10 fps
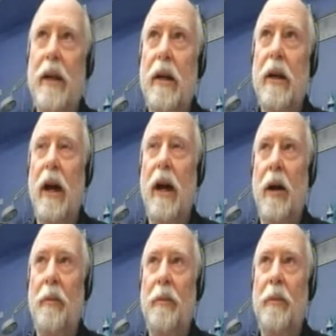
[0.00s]
um,
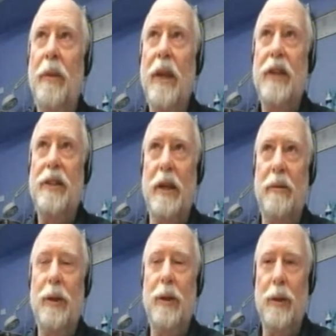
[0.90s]
someone
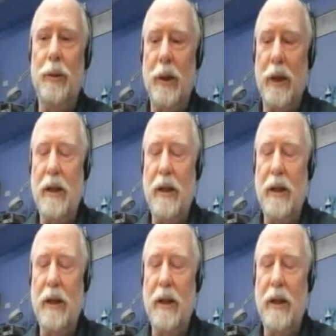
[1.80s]
who uh,